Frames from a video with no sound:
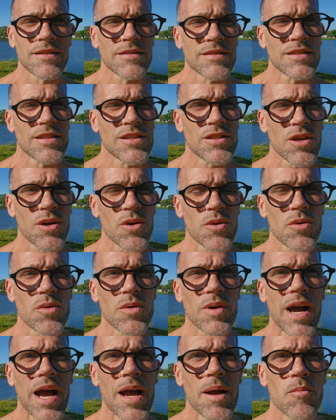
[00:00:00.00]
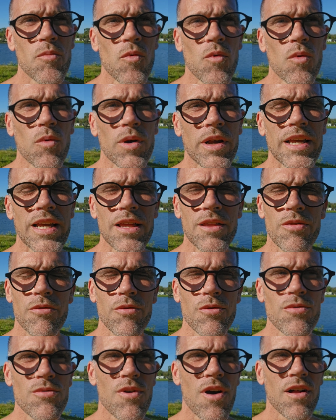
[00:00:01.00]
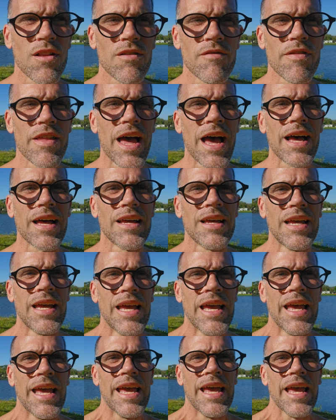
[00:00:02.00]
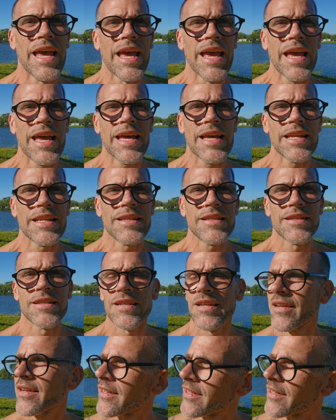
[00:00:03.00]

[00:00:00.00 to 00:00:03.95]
so I'm working through all of that. And